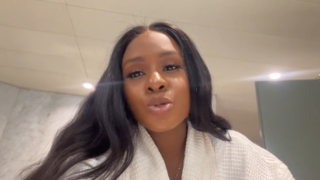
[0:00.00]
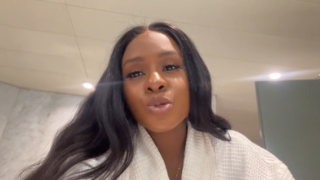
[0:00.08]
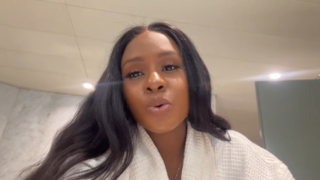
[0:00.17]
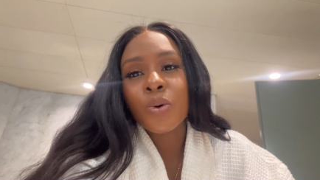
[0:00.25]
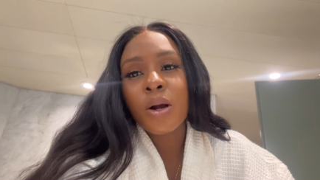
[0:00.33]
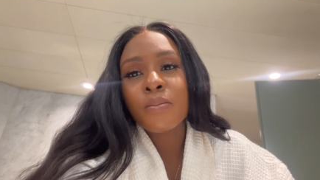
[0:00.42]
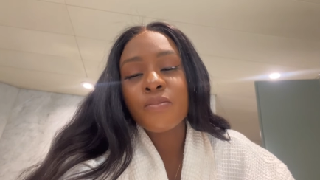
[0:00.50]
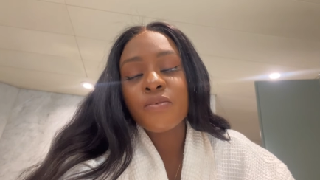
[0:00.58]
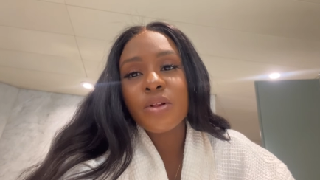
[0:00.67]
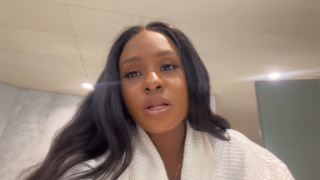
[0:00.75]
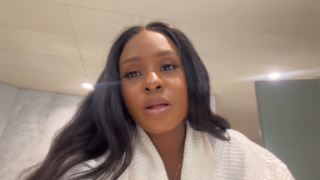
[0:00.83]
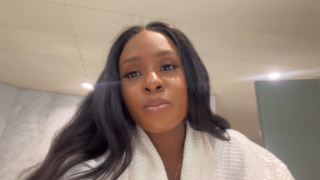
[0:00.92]
so I'm
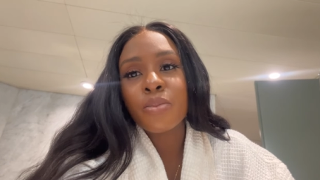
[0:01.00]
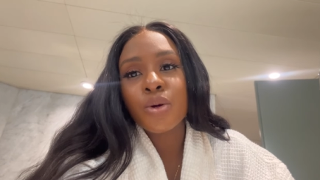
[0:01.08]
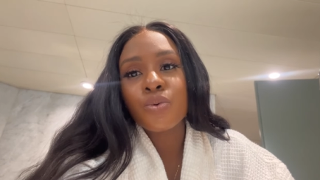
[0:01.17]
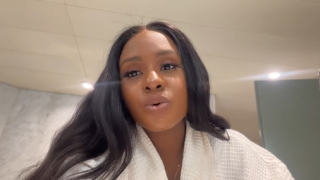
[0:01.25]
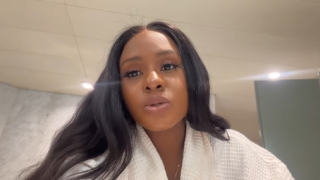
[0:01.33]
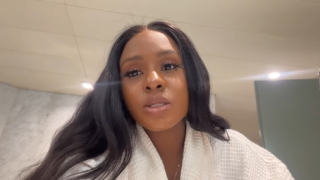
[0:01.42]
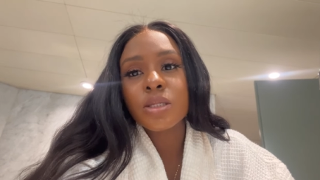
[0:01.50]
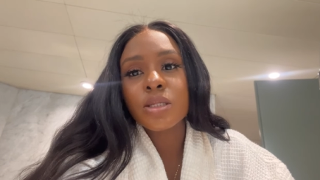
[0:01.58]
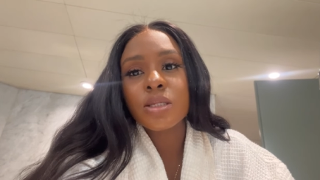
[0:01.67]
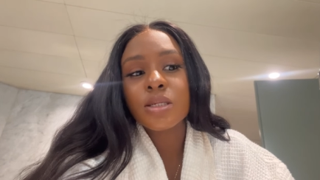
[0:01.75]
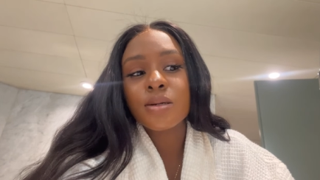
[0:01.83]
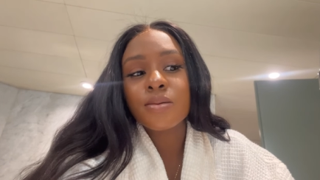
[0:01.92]
feeling a bit
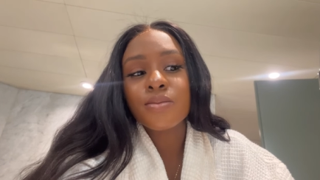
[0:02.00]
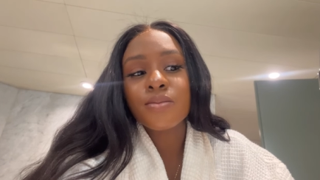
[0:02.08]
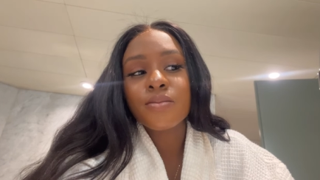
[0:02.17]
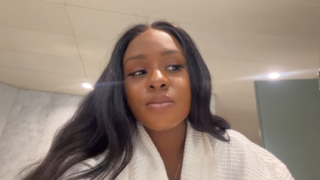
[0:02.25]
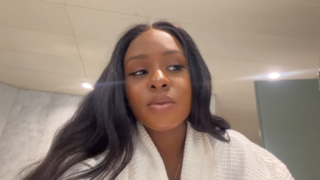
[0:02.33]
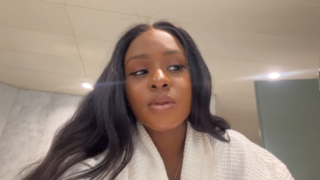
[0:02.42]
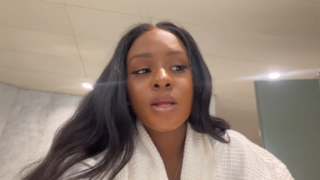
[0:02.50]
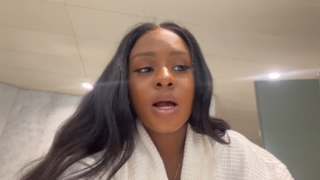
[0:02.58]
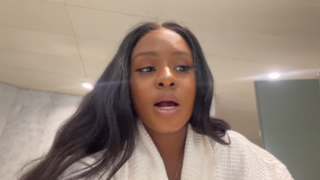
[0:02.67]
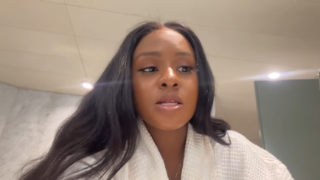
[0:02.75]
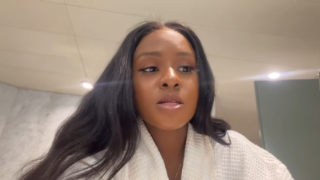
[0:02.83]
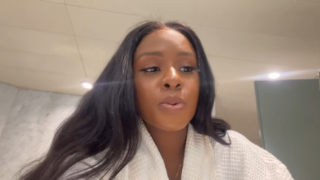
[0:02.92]
rusty.
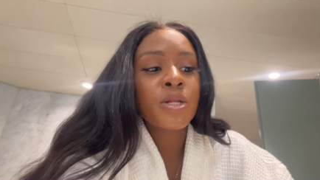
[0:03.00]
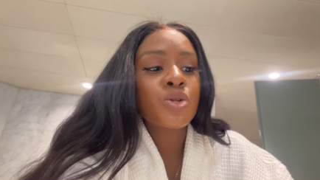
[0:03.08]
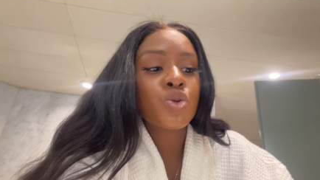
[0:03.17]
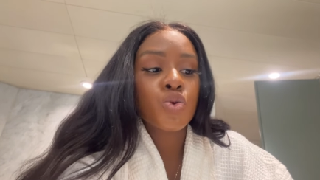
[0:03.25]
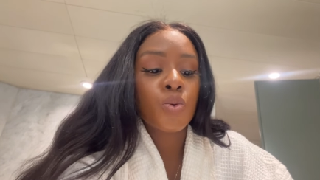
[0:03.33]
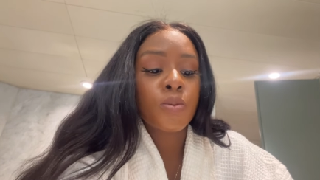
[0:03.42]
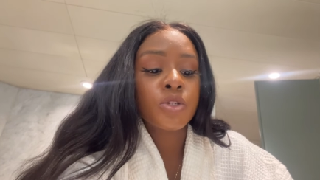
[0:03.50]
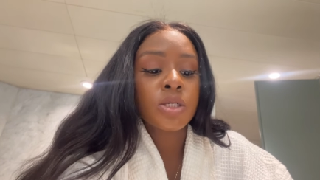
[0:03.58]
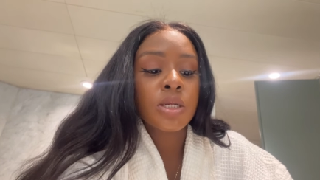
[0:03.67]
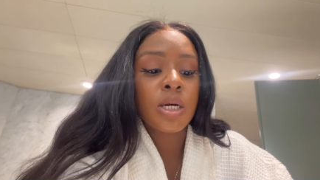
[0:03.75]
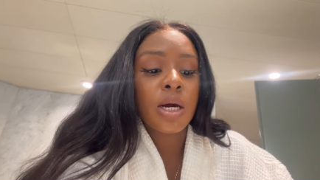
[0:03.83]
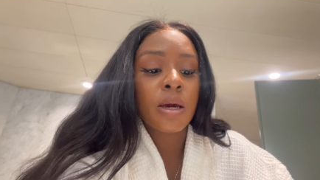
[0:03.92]
I spent so much
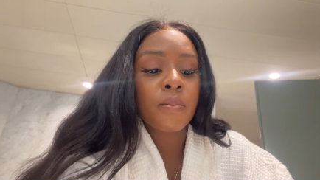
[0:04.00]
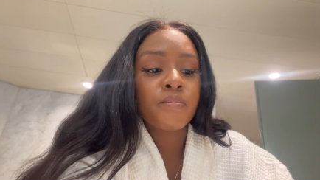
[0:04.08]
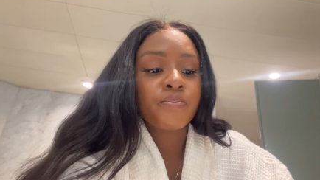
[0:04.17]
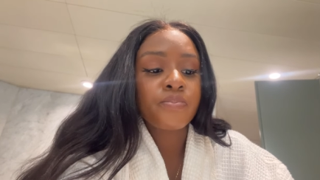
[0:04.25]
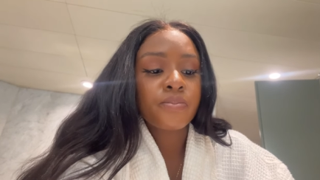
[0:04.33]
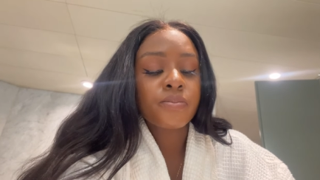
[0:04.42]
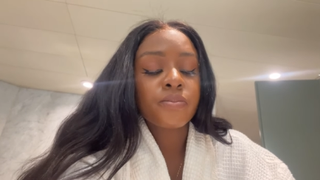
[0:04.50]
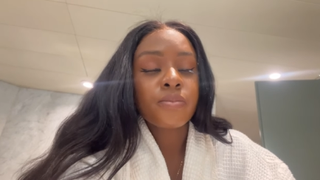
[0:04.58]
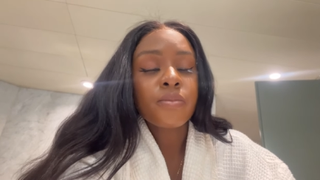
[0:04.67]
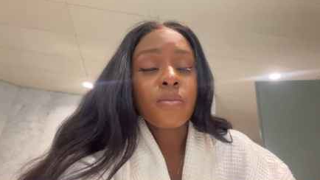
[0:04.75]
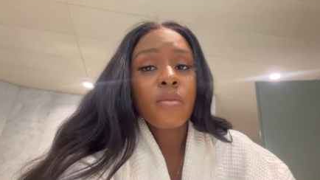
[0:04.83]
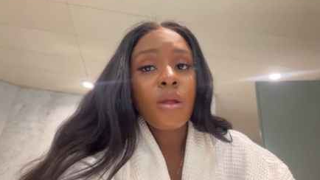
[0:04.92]
time
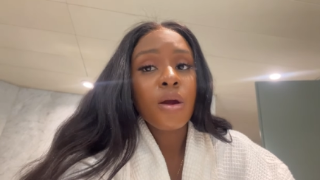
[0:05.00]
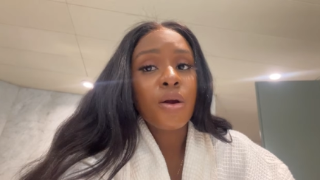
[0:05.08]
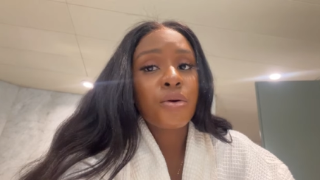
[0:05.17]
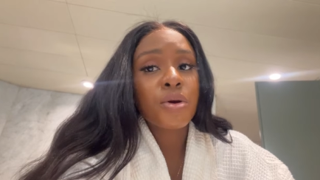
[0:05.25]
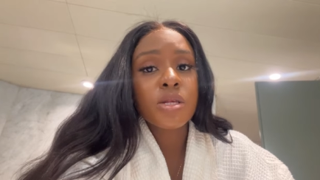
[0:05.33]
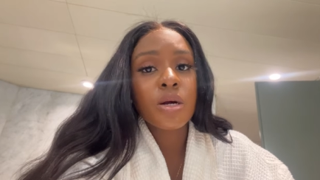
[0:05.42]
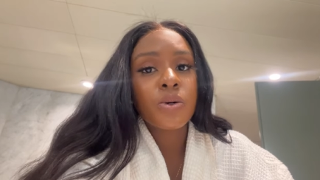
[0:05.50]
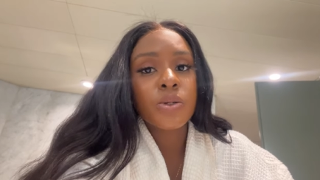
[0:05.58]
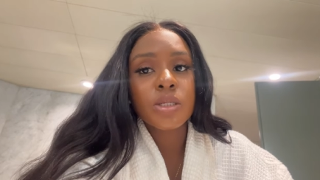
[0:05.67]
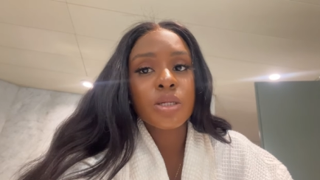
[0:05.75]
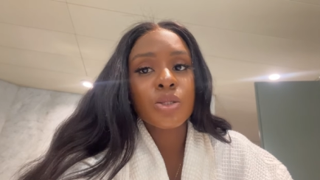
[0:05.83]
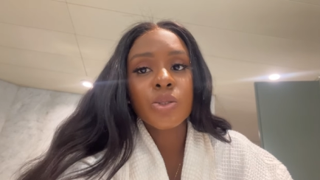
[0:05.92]
creating
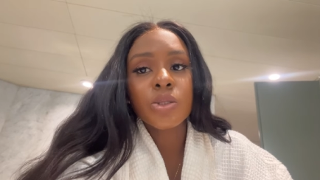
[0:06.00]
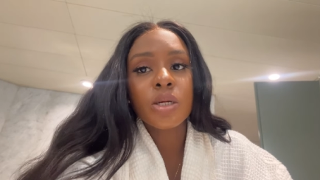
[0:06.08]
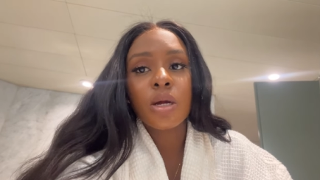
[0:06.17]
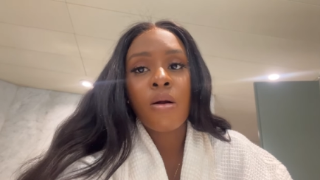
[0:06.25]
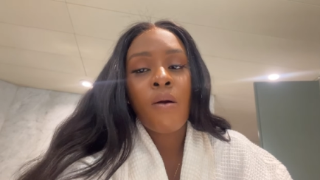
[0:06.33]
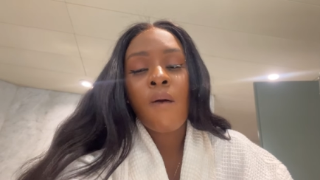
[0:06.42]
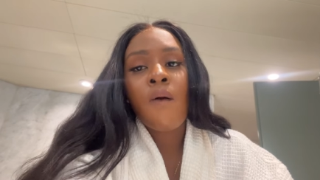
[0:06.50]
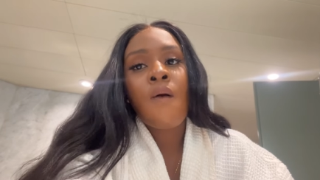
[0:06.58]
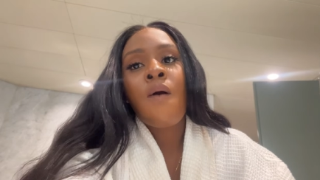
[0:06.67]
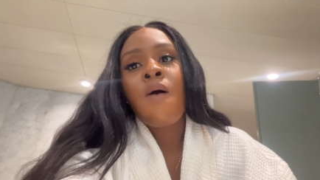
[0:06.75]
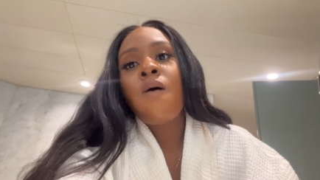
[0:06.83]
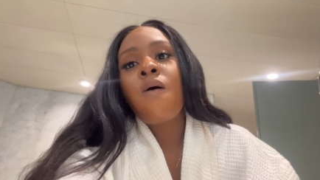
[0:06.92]
content today.
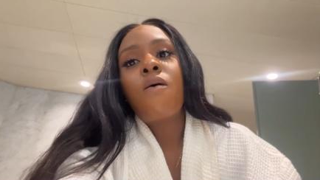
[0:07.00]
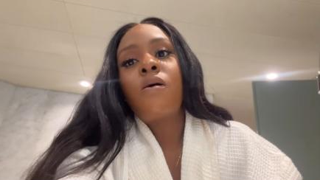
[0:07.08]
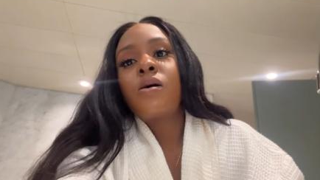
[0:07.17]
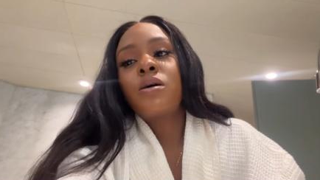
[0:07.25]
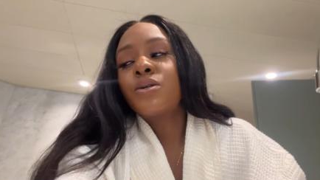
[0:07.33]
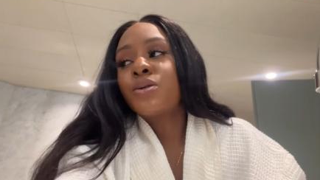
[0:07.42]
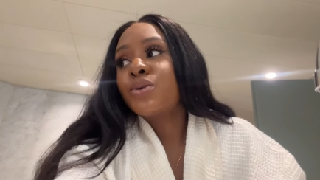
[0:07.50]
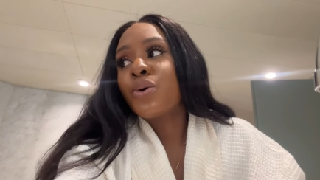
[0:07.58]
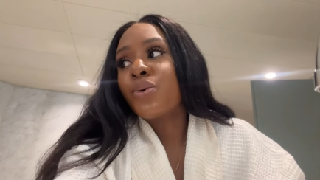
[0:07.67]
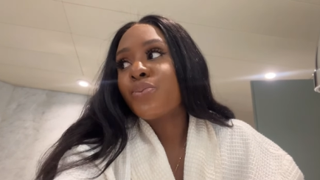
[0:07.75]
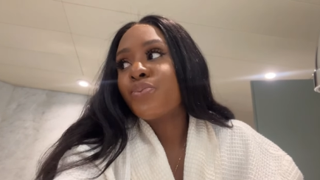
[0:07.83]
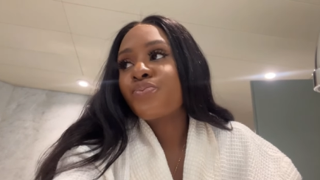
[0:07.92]
I don't
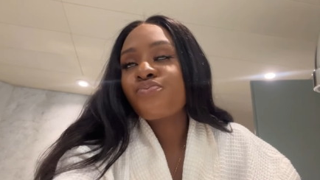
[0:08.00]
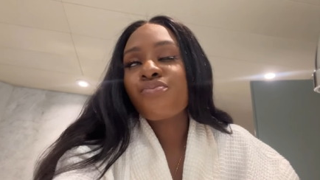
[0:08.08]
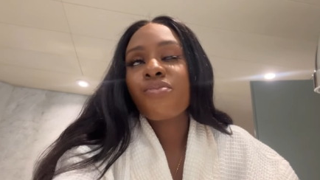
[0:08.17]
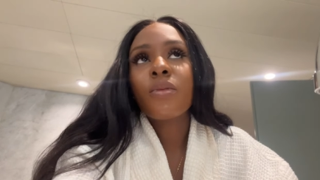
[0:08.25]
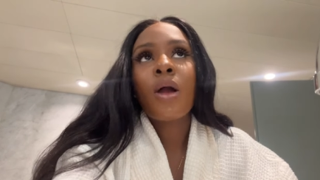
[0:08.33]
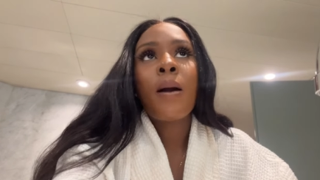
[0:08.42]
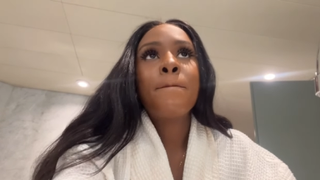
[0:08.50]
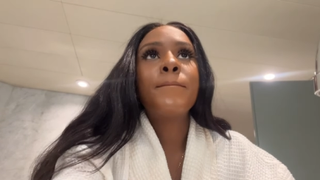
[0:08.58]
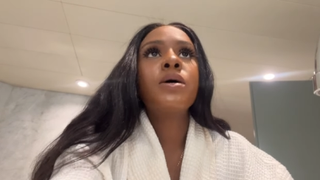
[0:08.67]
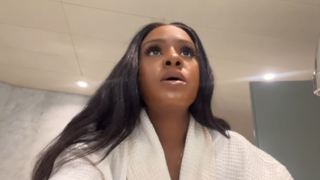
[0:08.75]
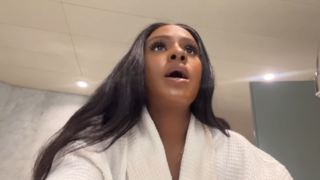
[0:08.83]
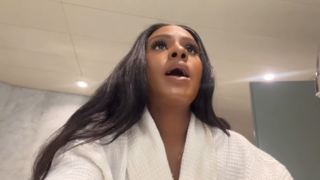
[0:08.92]
know.
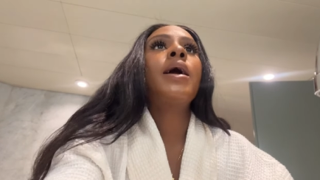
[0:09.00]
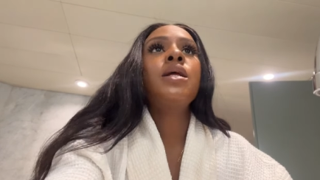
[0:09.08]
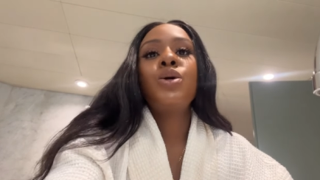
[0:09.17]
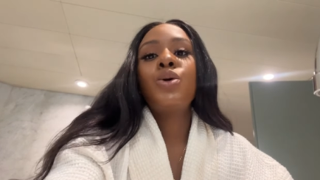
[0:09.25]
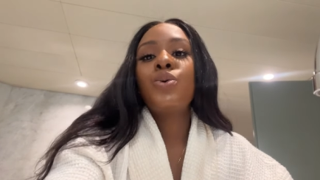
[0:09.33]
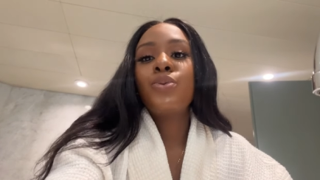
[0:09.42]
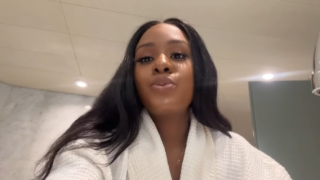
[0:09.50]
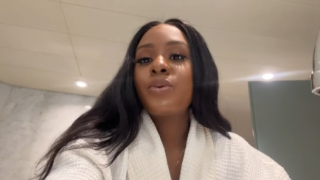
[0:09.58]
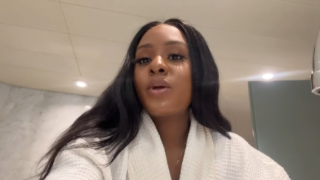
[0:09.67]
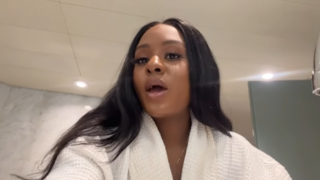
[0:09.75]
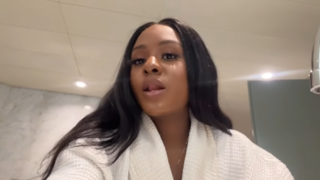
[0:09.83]
But anywho.